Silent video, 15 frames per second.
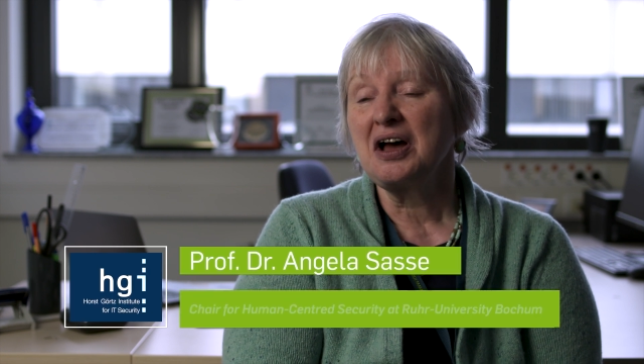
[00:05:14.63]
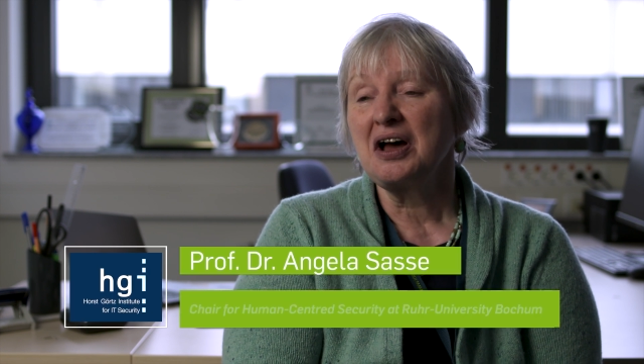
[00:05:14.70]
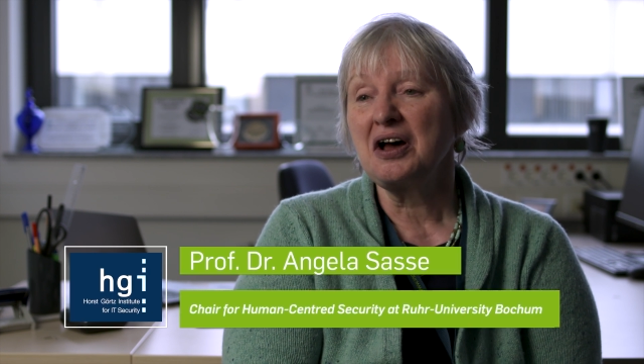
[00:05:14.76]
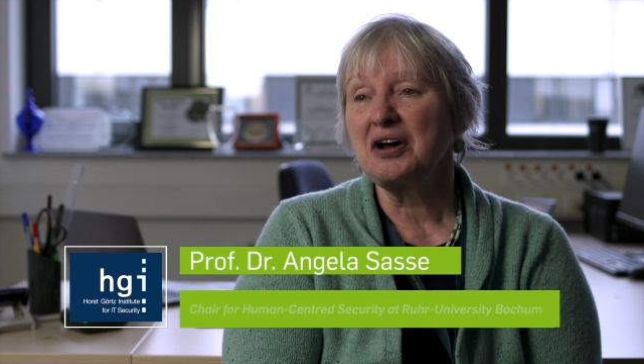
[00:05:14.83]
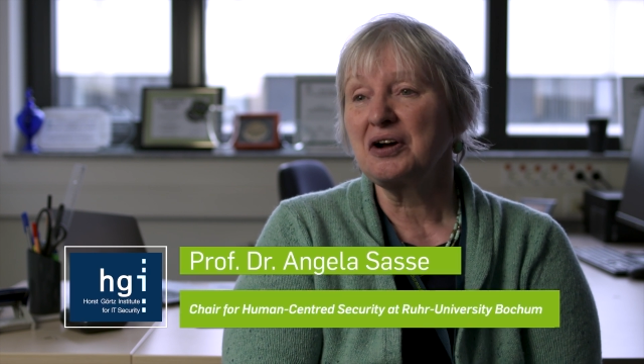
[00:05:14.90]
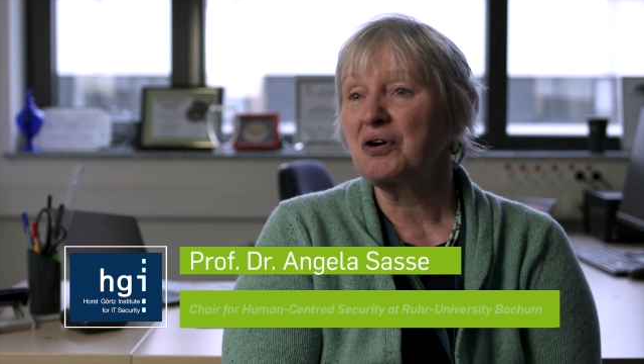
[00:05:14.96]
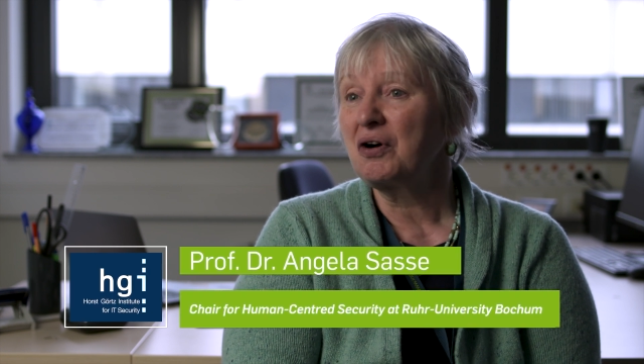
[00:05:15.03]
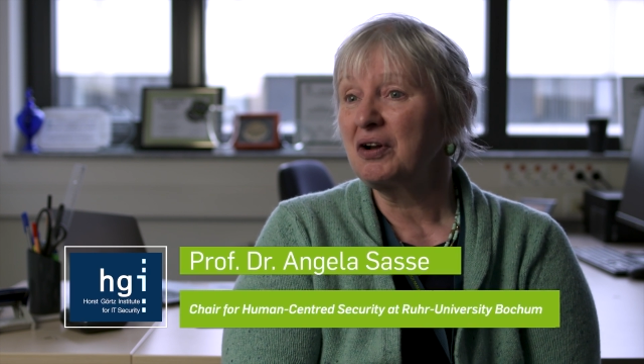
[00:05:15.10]

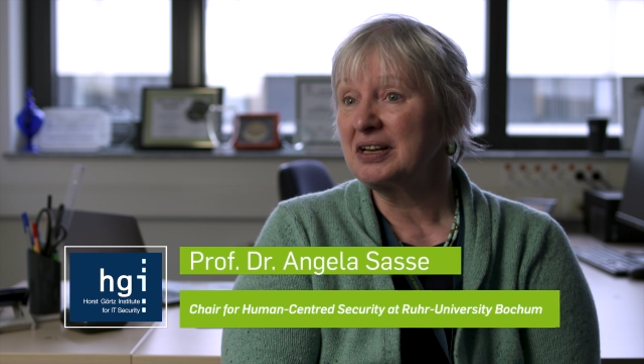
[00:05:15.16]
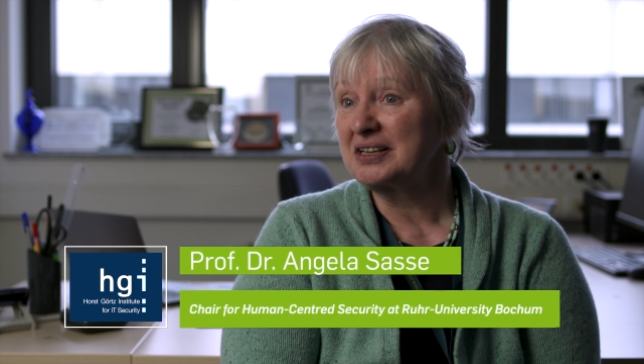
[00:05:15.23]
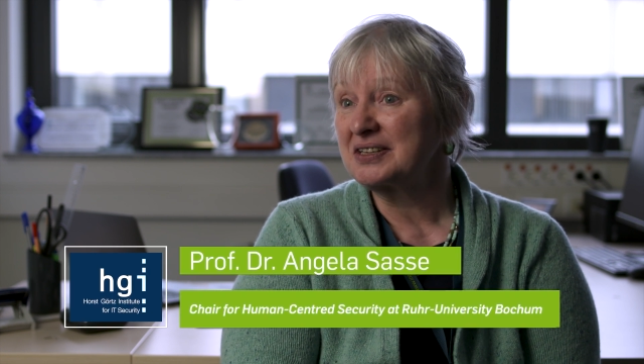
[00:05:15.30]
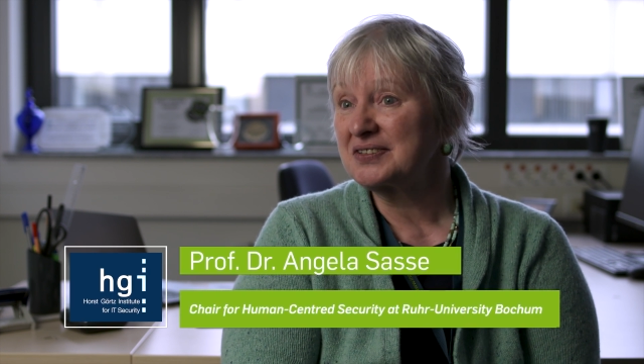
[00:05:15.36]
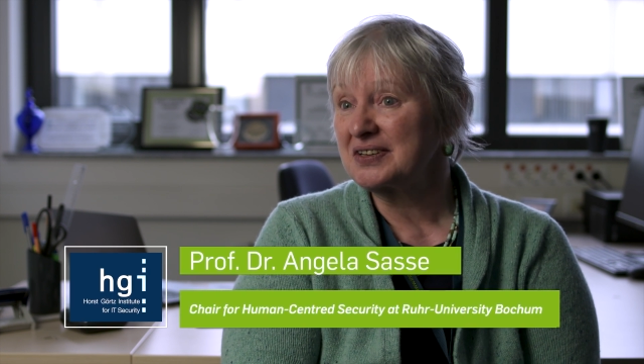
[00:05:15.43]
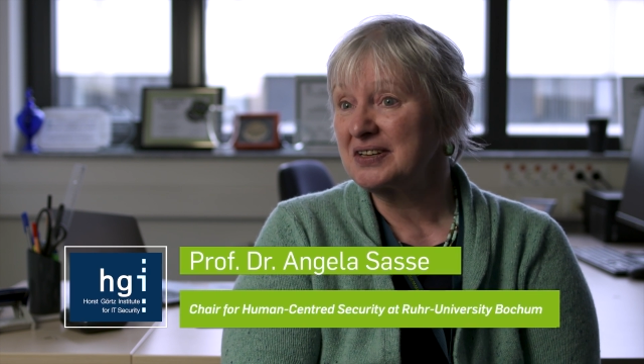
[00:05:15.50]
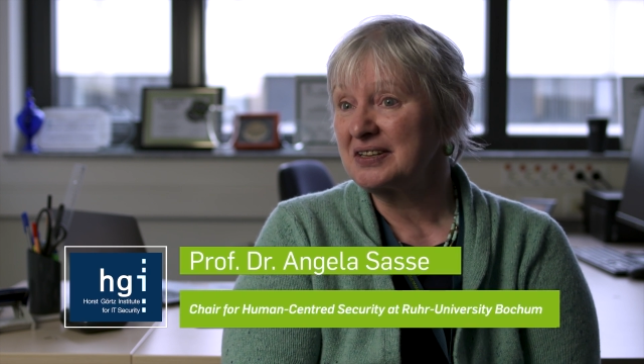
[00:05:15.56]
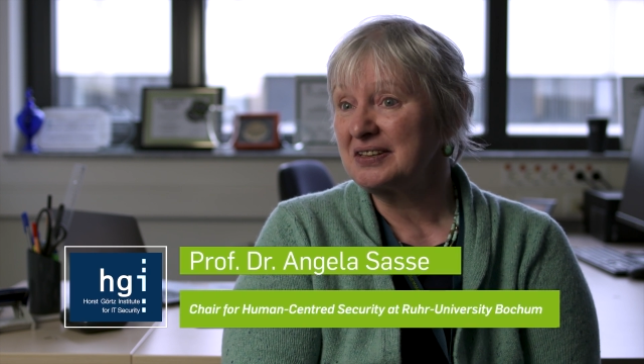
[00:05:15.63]
uh,
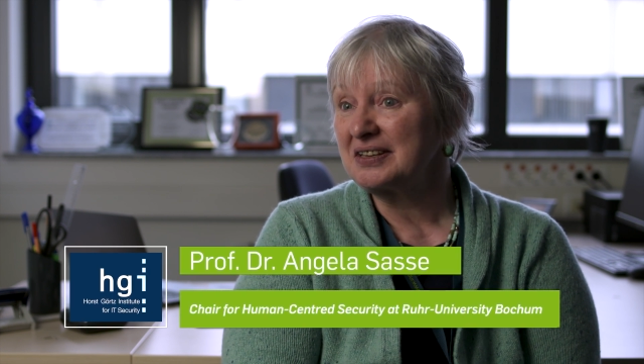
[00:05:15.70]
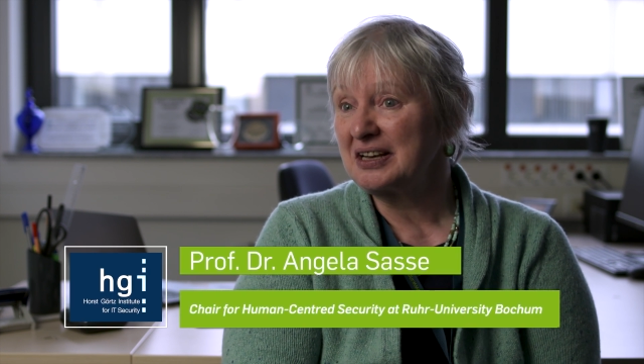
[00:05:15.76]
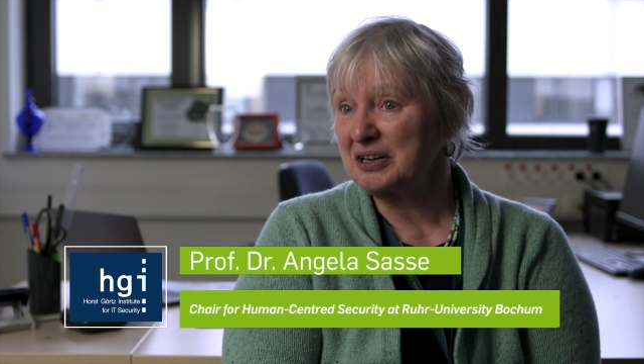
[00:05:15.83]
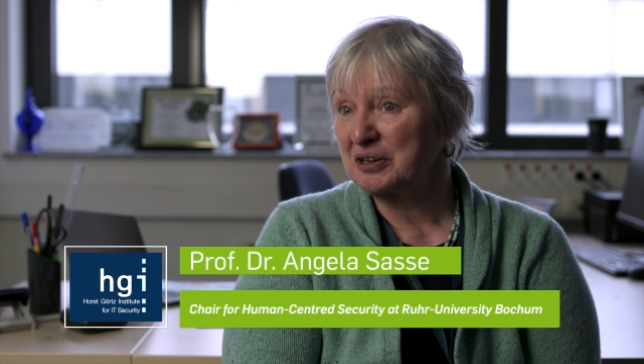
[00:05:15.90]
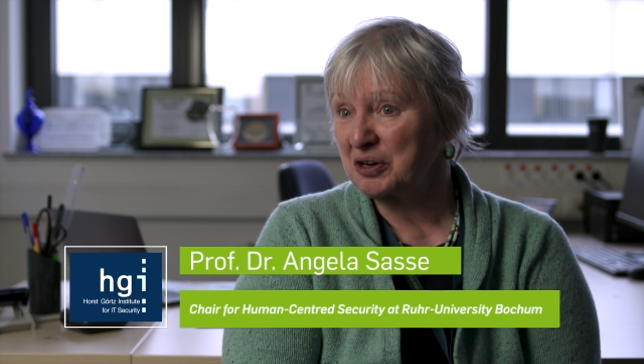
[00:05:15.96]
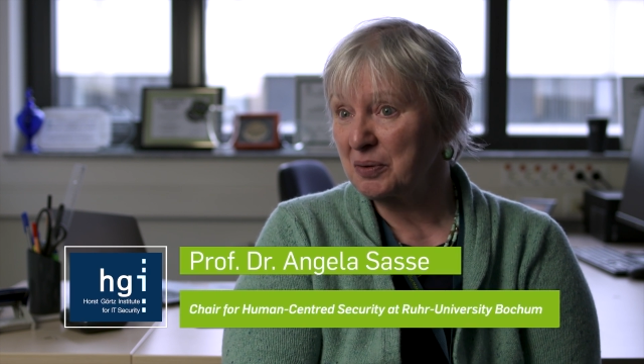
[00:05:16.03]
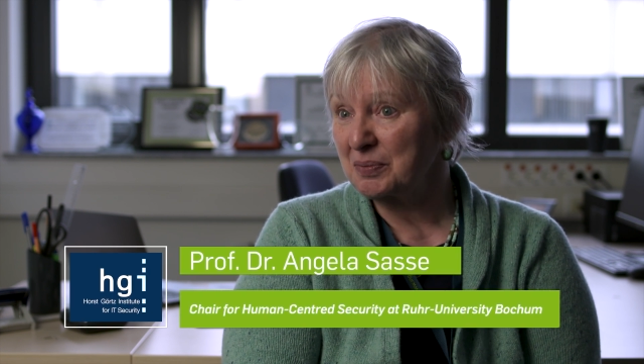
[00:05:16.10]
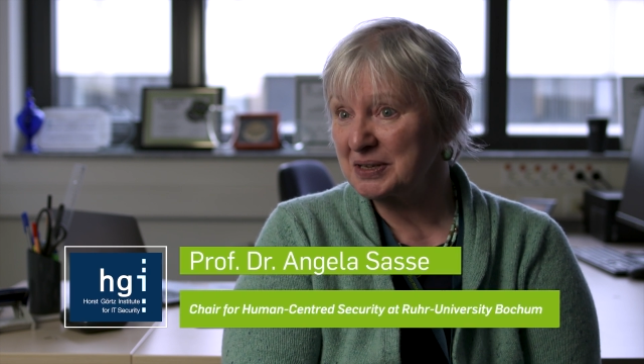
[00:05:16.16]
colleagues in the
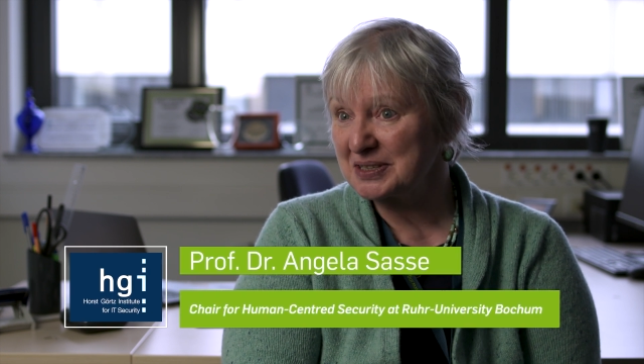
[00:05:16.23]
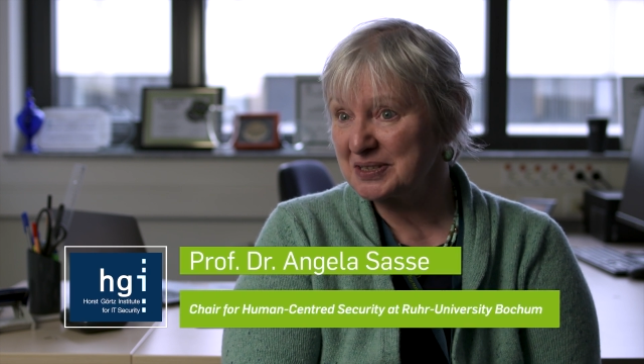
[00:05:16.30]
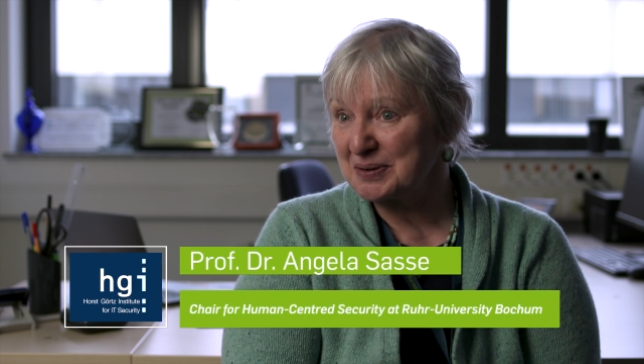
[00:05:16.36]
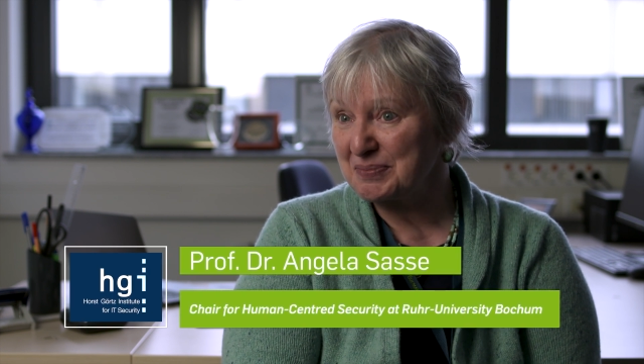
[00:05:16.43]
economics